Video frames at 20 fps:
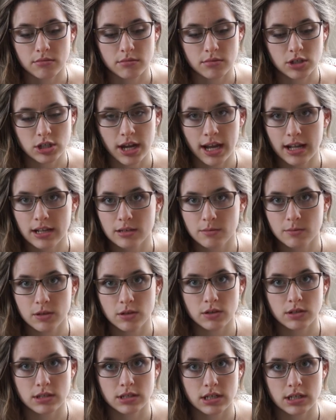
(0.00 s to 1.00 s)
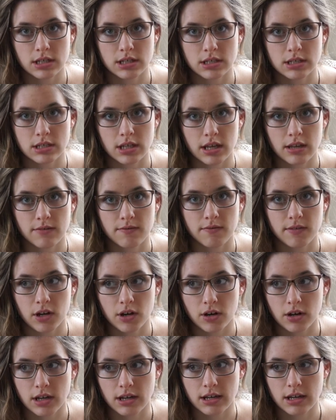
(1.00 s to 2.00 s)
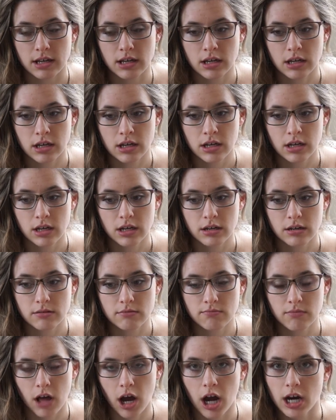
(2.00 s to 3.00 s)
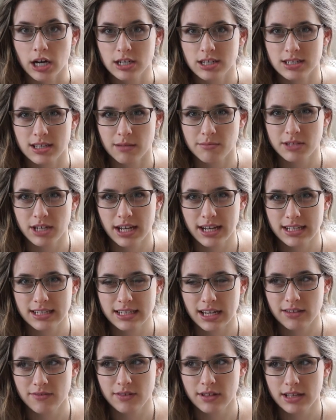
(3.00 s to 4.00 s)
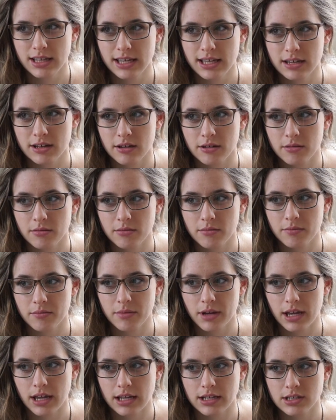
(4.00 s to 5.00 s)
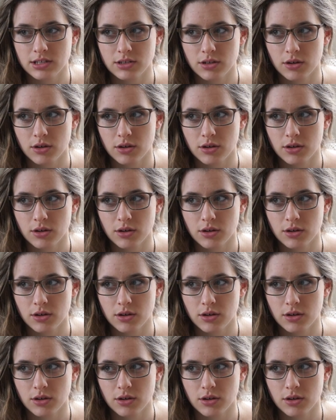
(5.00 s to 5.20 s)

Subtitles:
Child abuse is a very harsh subject, I feel like, and it's